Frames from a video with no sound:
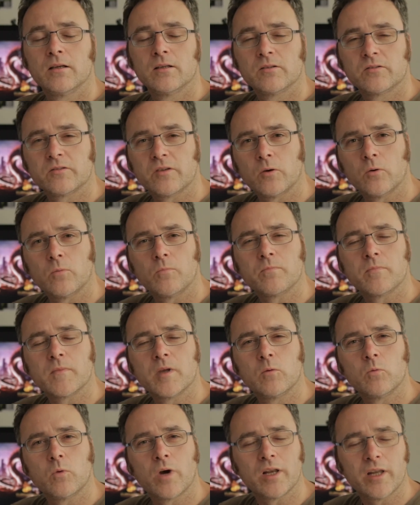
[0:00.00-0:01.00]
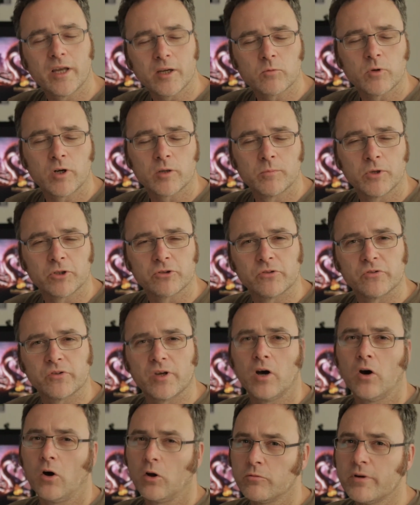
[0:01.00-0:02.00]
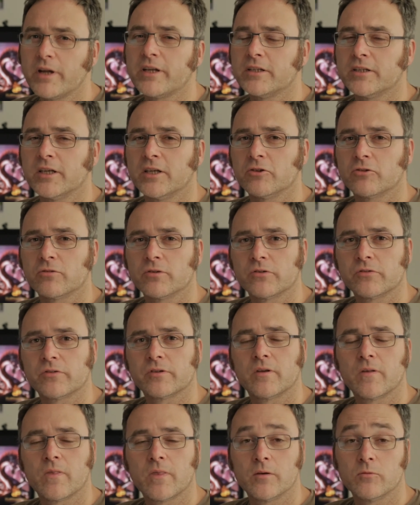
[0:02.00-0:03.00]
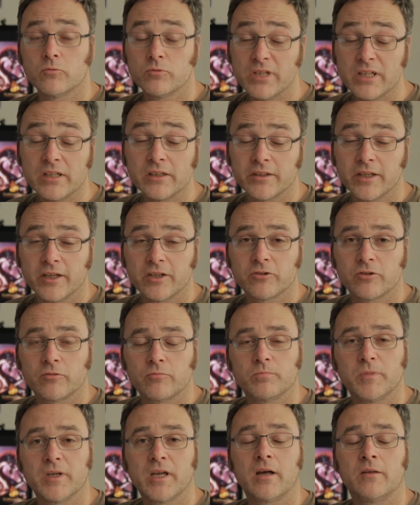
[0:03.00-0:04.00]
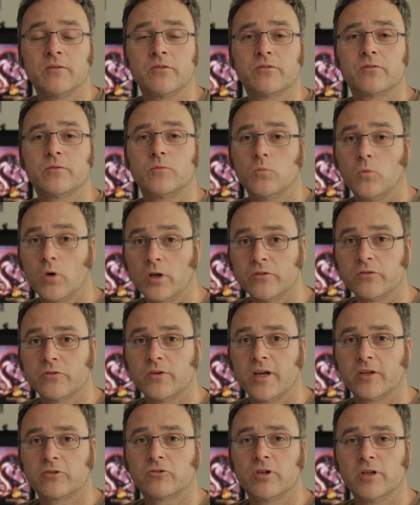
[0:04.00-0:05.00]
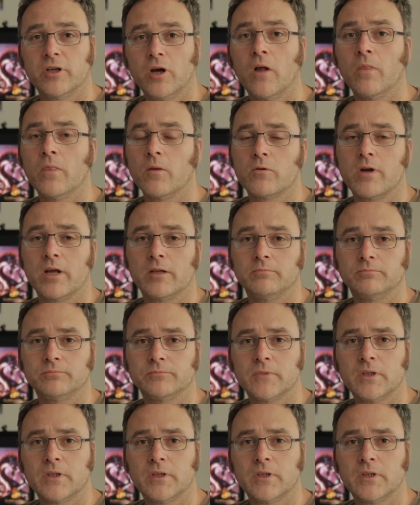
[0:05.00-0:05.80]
So, while legwork missions are already dangerous, the real danger begins once you're actually on the run.